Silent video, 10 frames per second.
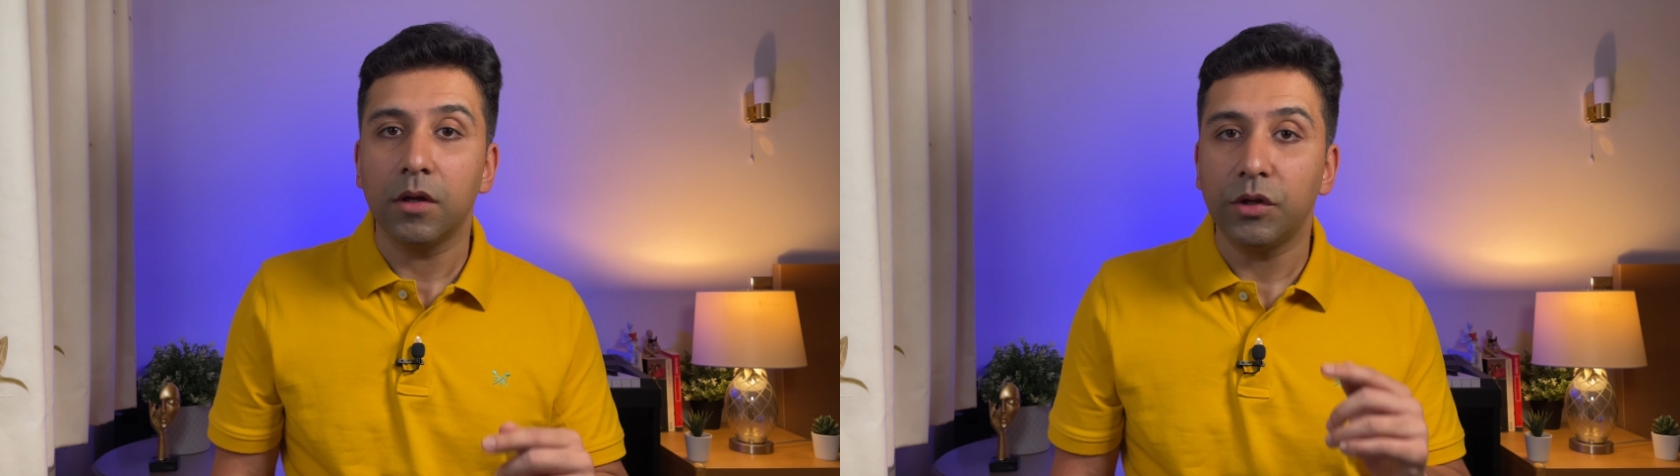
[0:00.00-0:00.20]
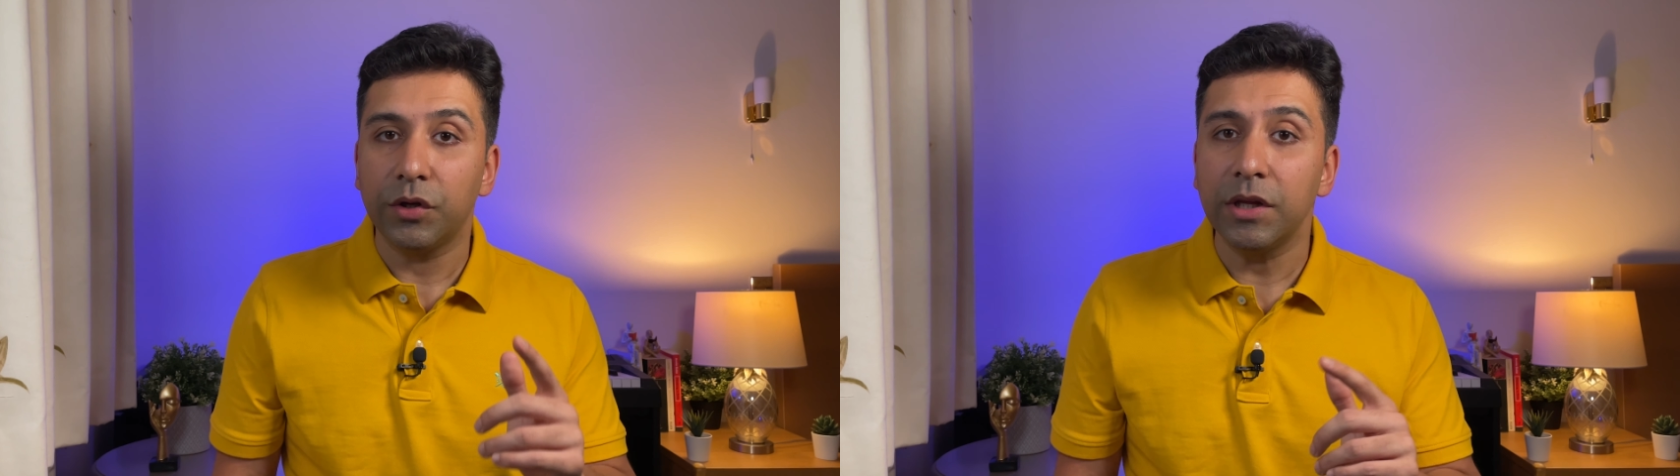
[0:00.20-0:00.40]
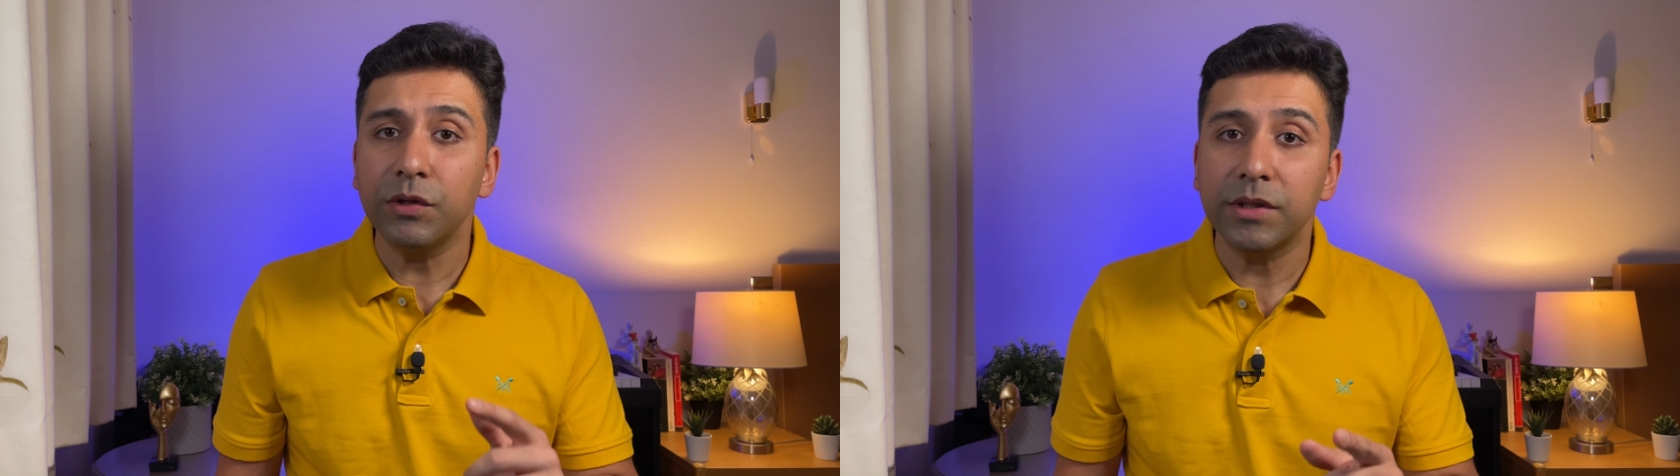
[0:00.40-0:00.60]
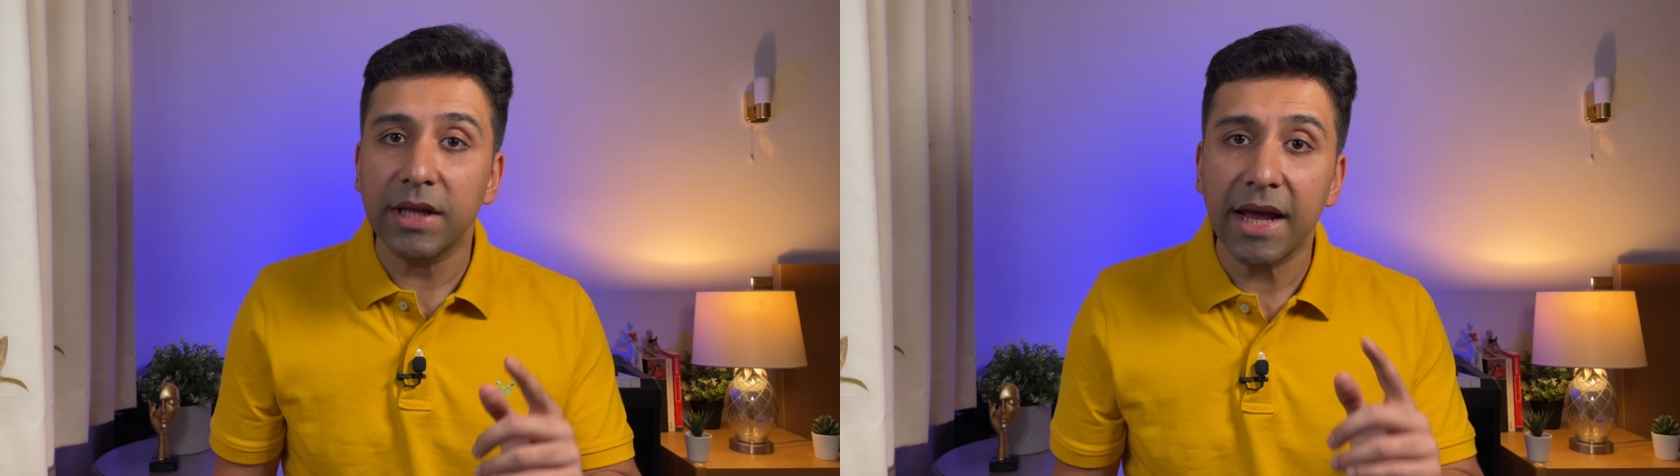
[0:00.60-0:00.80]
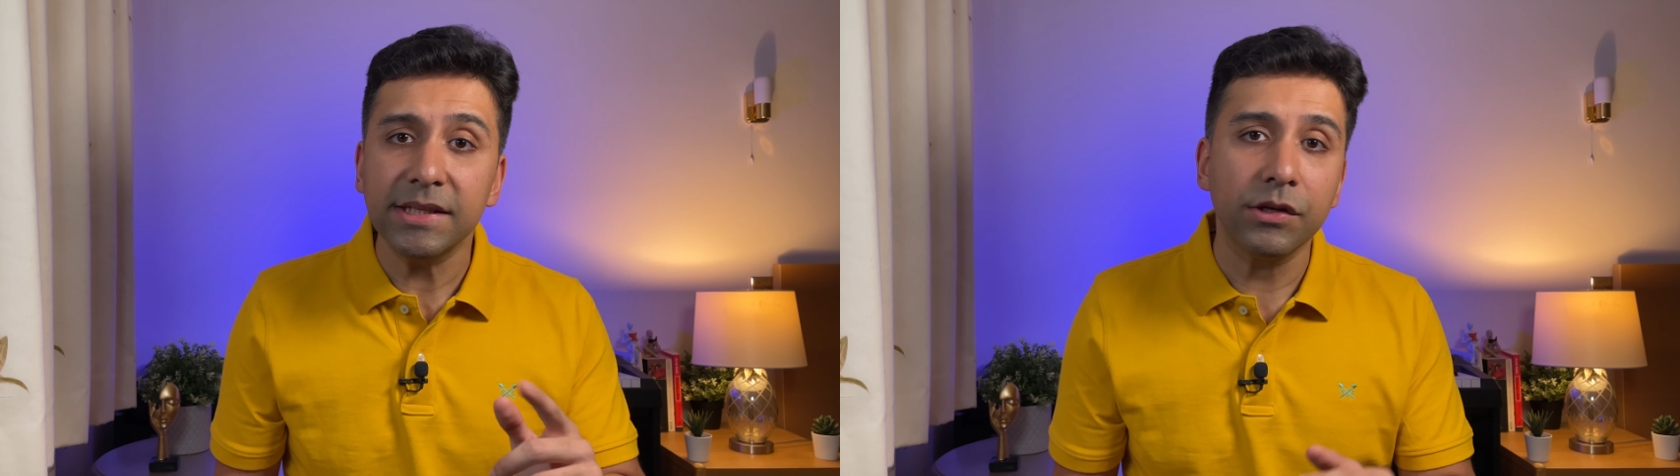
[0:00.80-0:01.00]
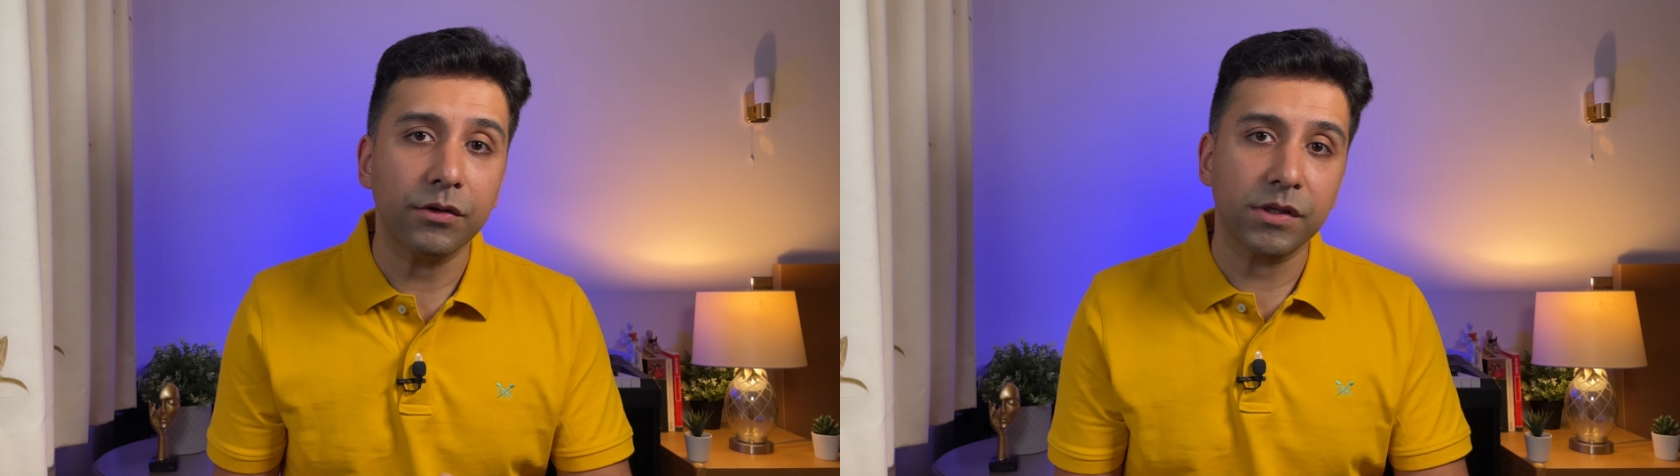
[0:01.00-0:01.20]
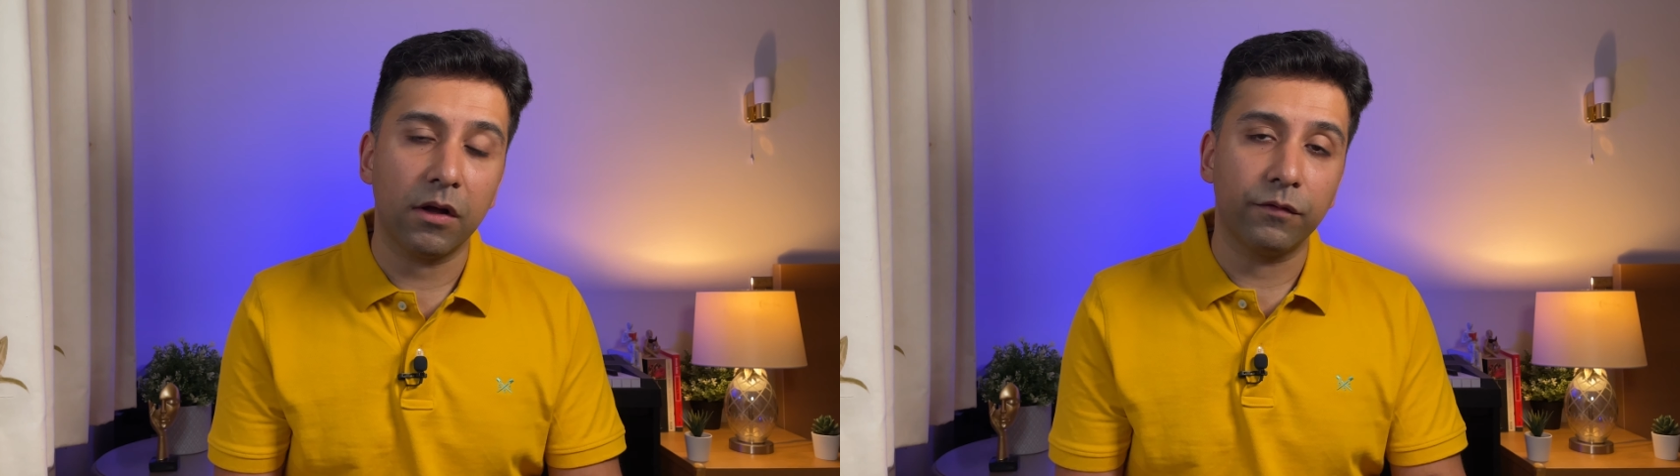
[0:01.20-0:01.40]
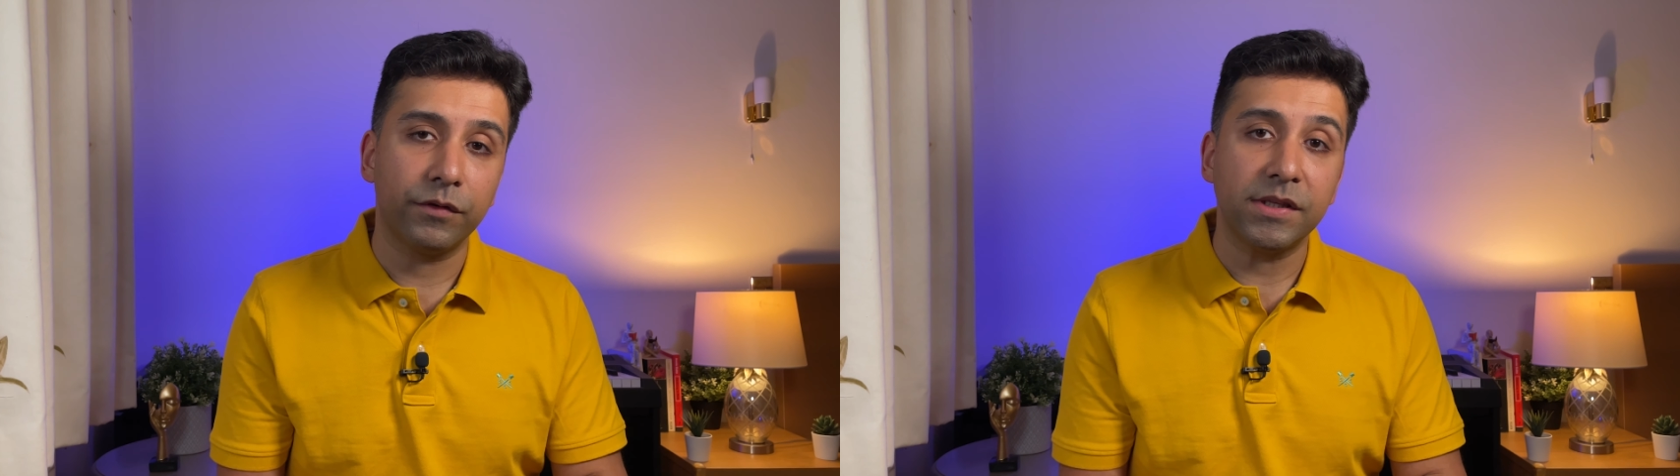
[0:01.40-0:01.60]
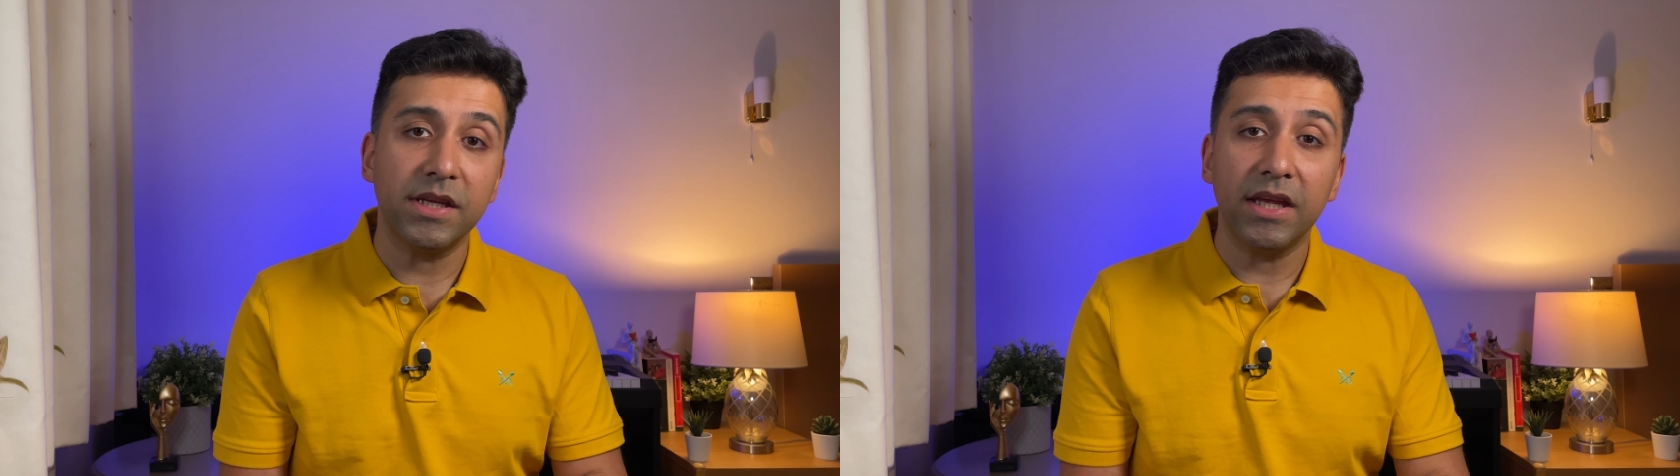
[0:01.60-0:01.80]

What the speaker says: You need to test yourself to see